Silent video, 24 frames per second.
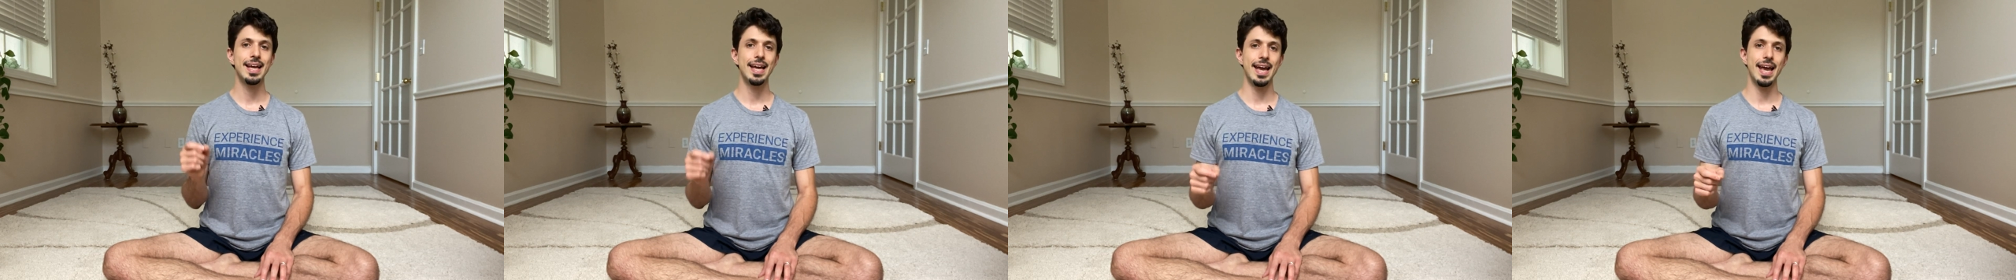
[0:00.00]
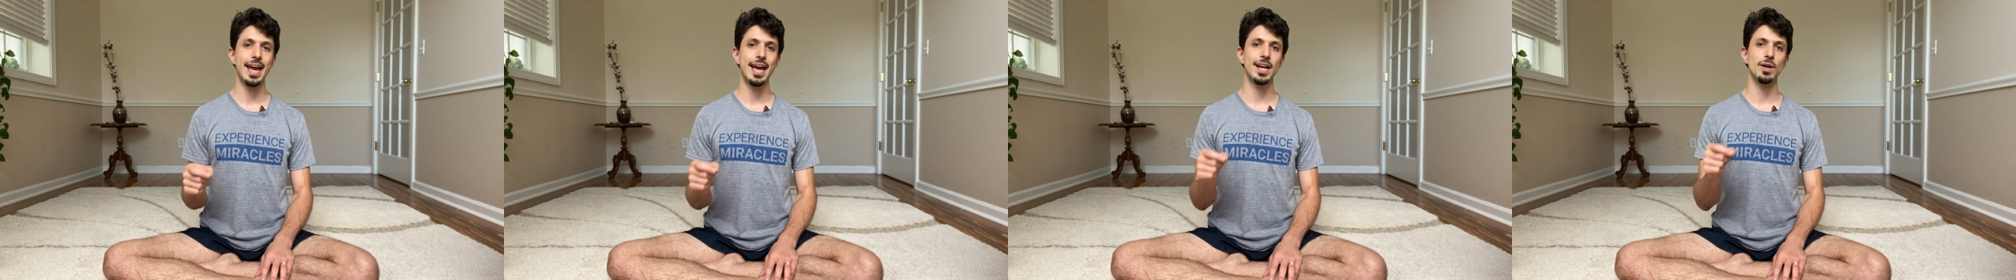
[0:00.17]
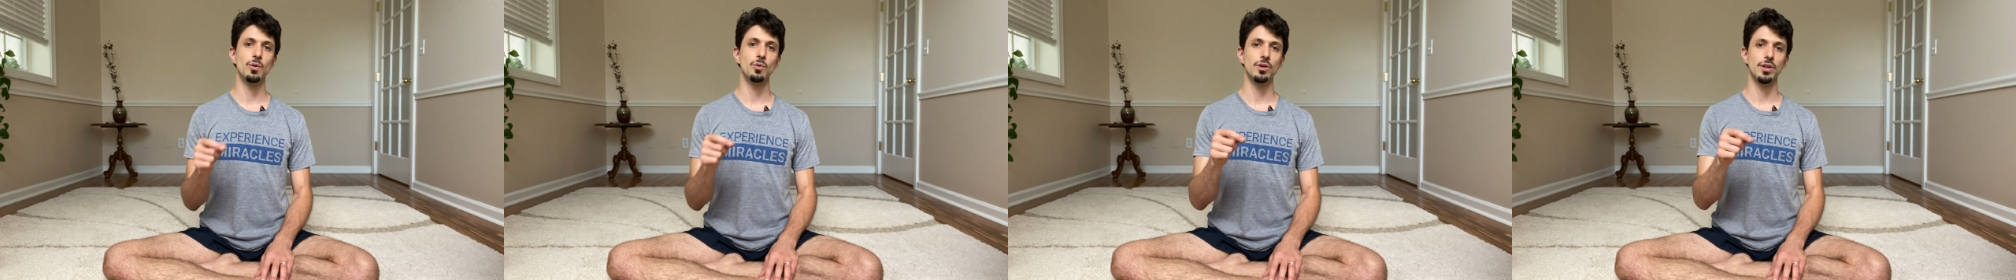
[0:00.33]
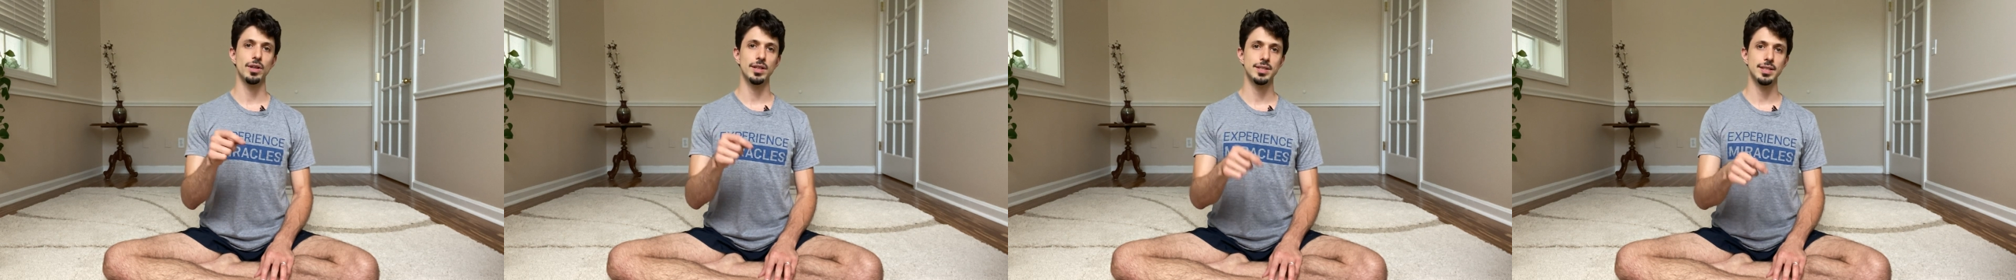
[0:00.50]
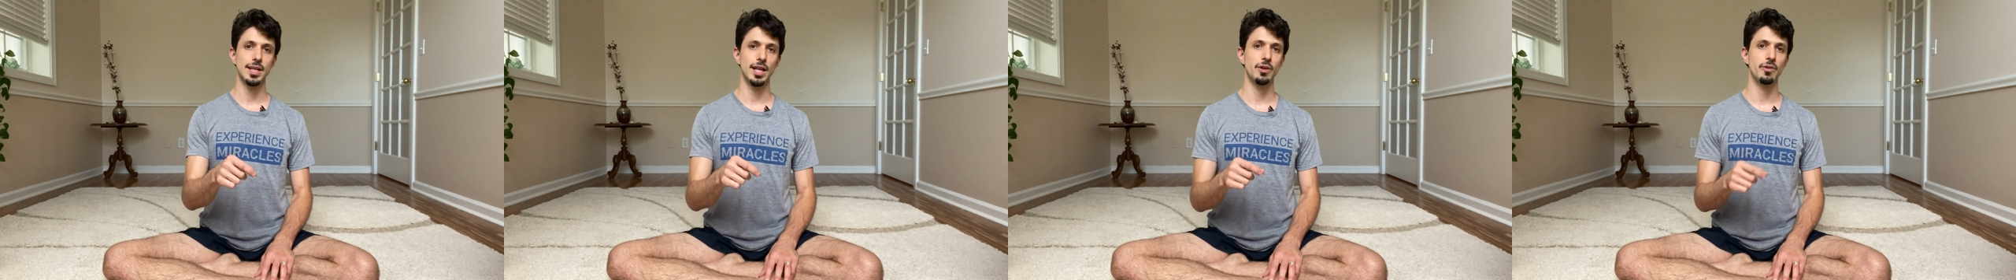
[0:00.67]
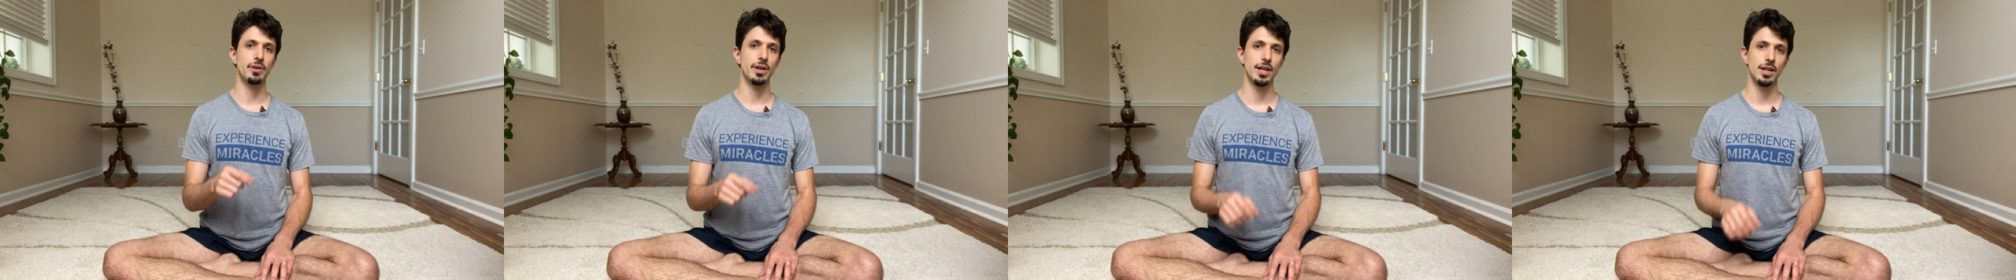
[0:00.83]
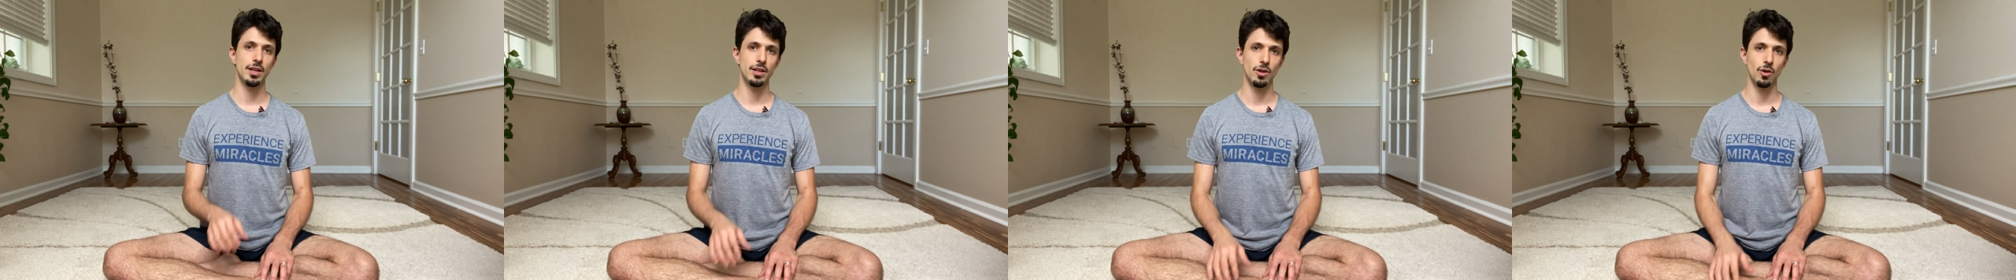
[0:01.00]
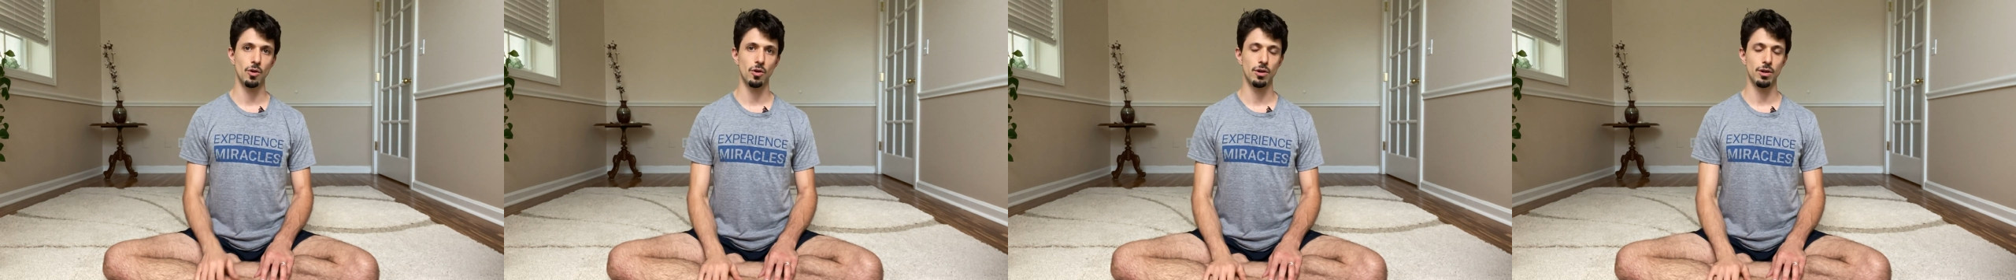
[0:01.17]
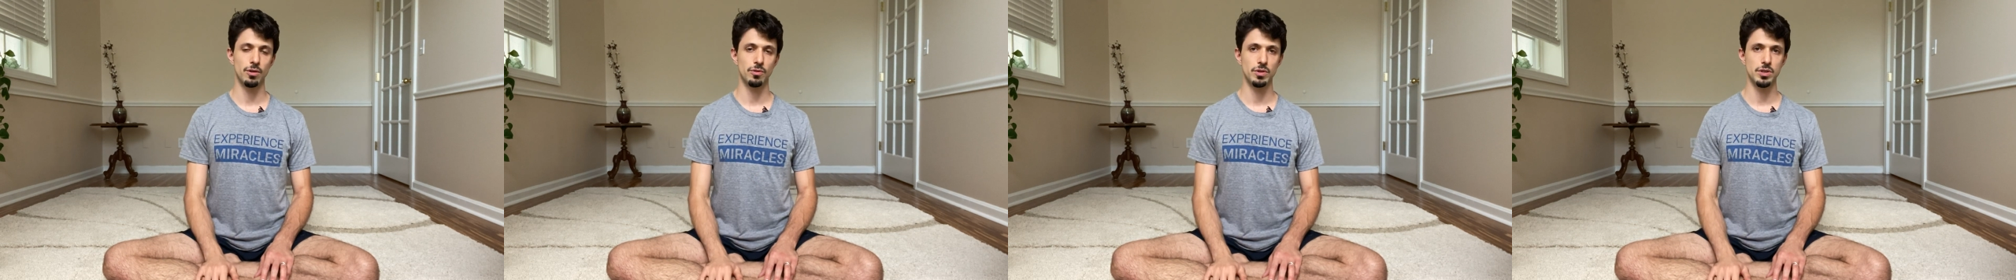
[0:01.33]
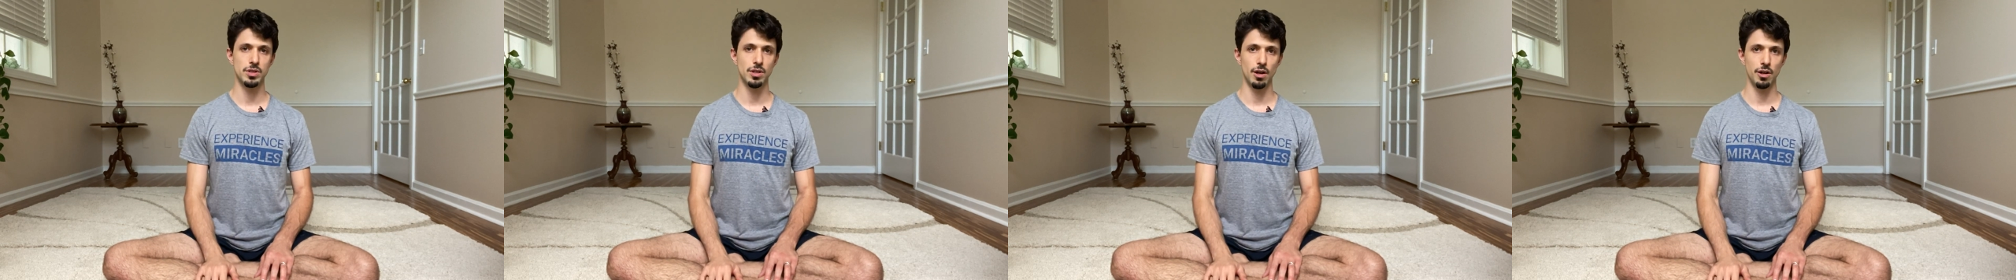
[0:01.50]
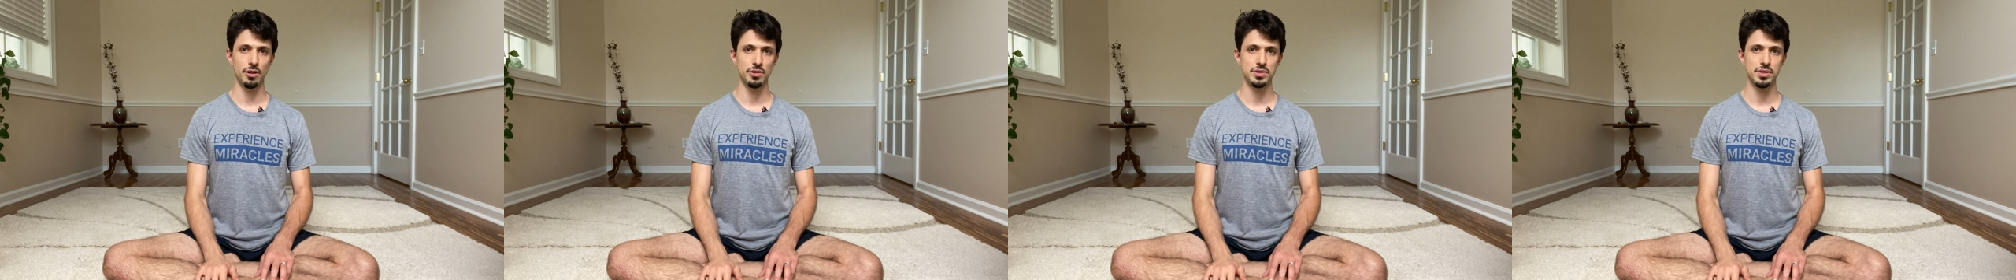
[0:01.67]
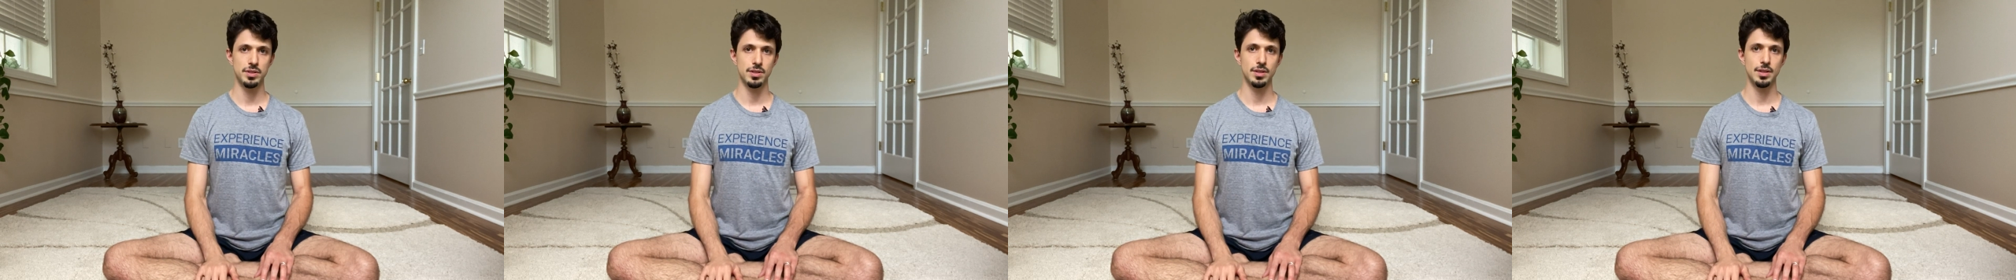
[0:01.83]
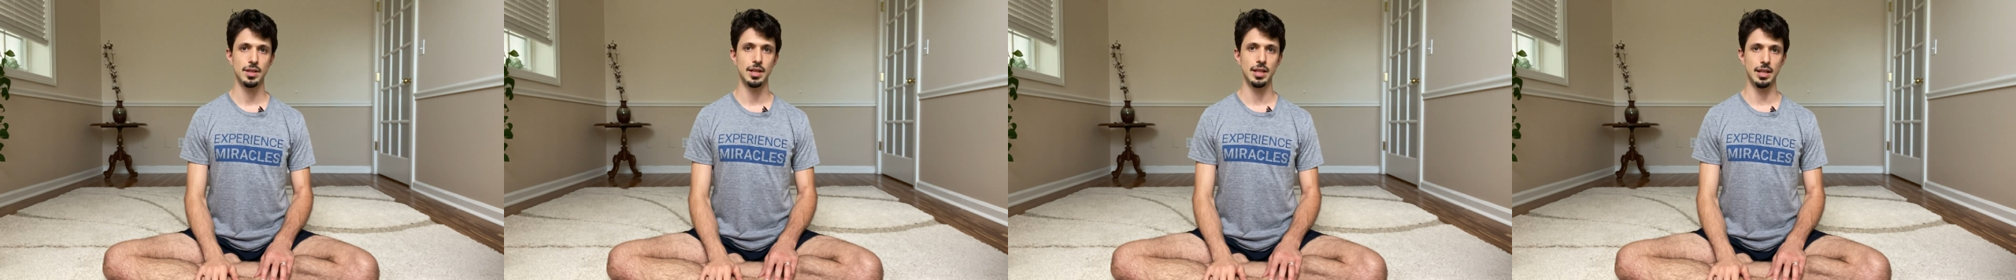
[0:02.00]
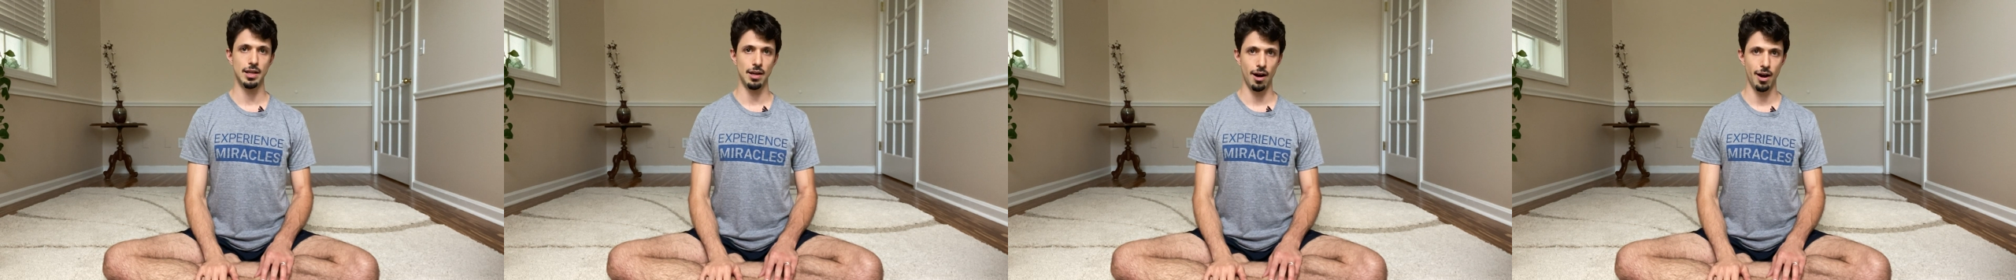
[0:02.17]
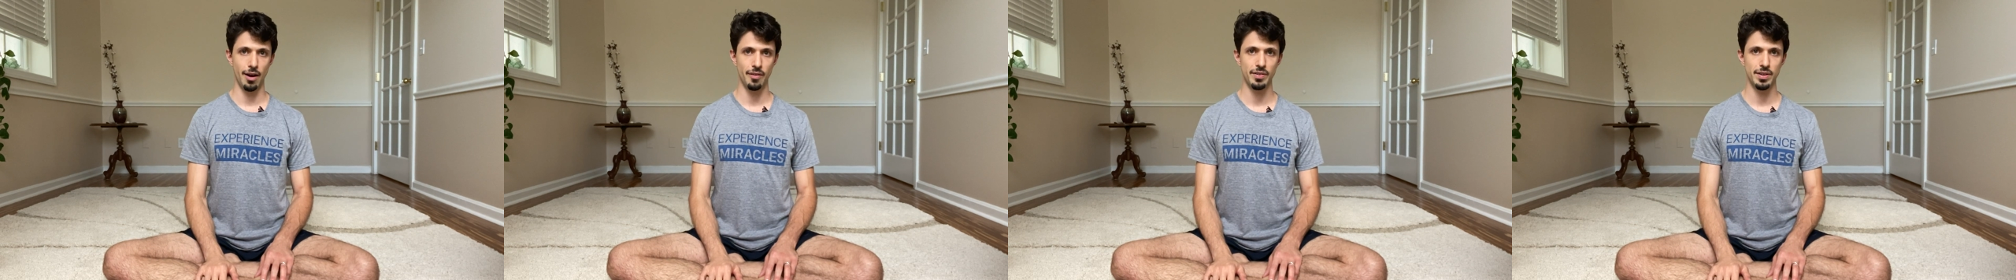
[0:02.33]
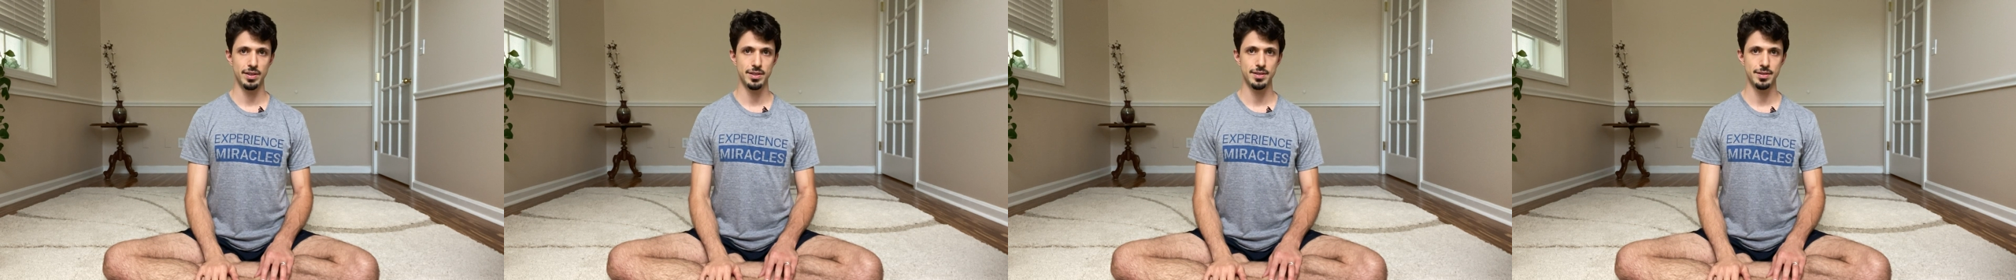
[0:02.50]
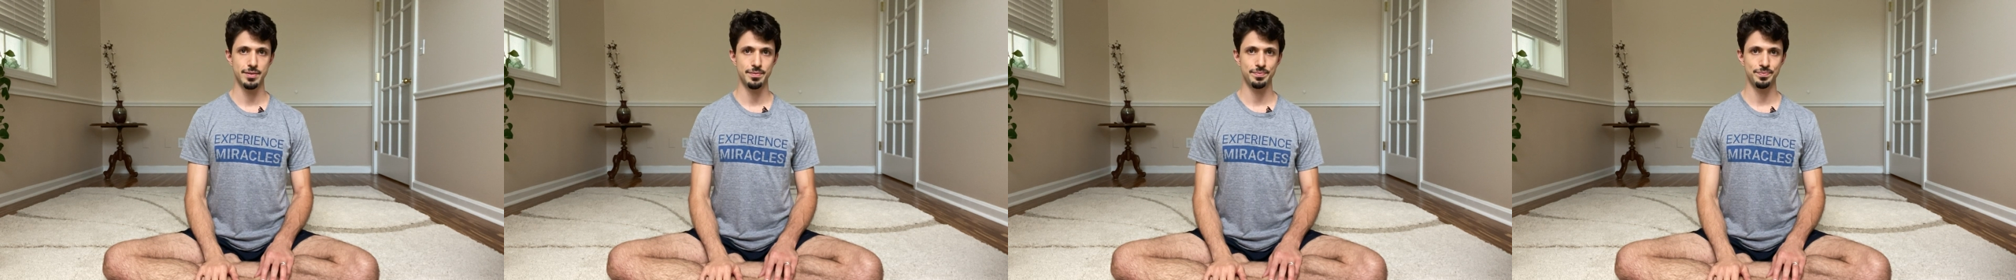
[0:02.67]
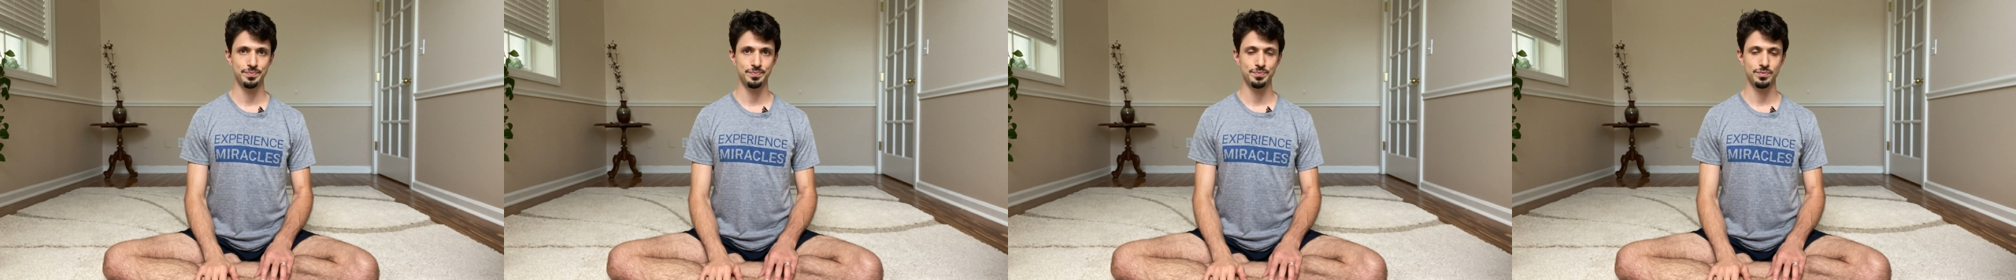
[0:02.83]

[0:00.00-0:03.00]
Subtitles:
and it will accelerate your results in the office.